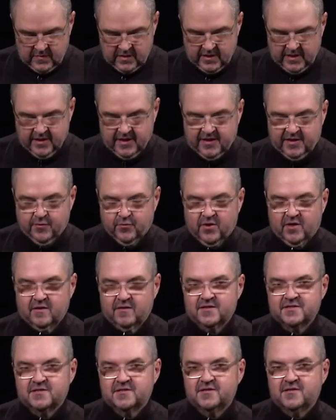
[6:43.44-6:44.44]
Again, you want to
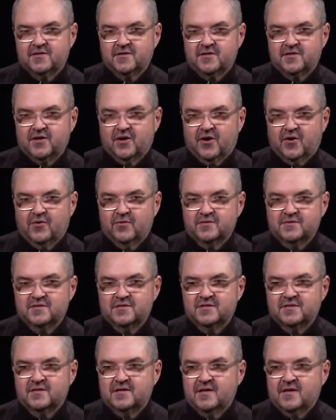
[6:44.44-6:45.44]
listen to the
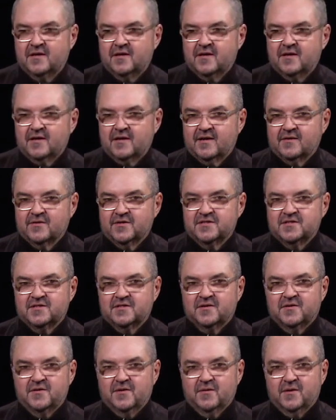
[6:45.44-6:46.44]
tones and listen
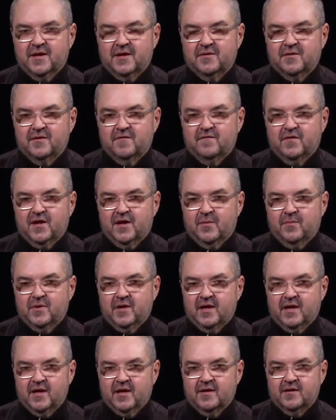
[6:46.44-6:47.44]
to the length of them
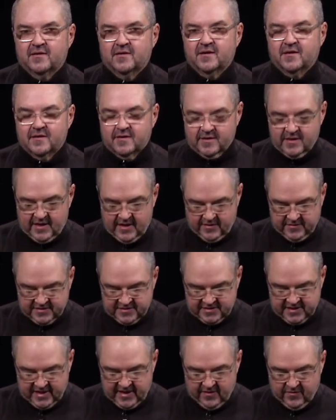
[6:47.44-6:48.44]
and how
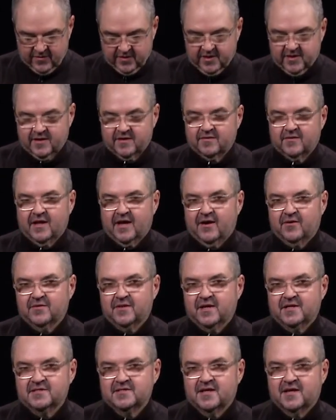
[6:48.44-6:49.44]
solid and loud
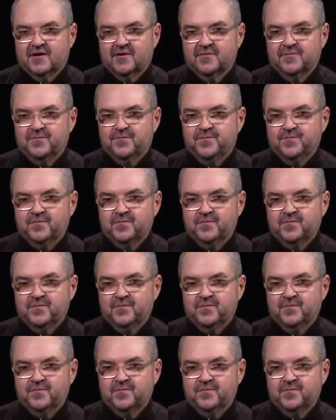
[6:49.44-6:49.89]
they sound.